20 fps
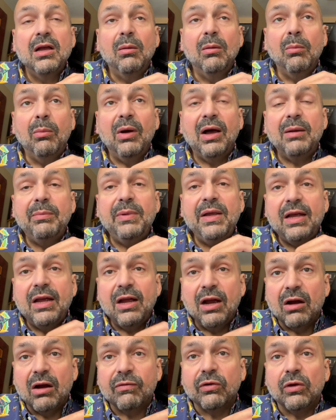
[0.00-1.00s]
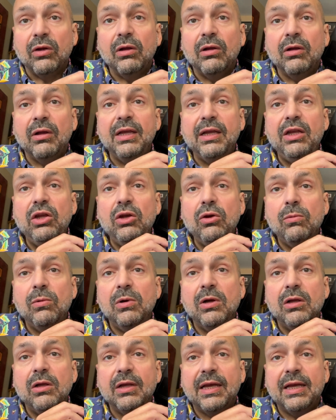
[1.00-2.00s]
But be careful, you
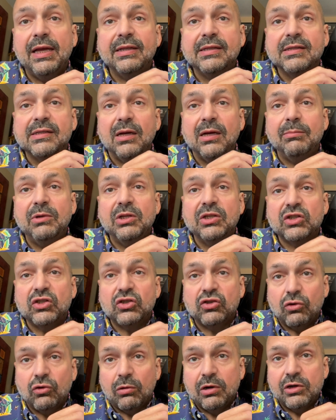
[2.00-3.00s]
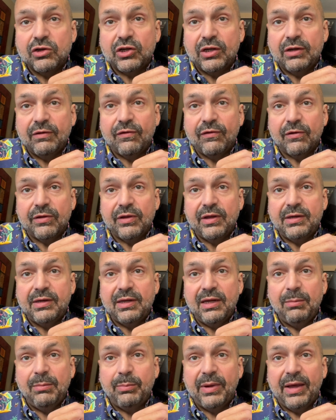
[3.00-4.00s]
will get some distortion for the
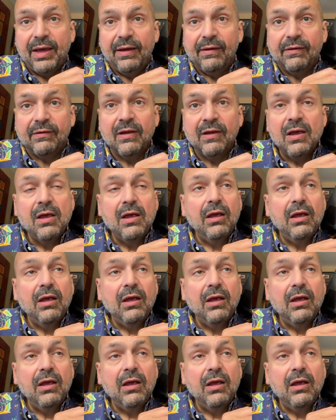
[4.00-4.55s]
deep bass.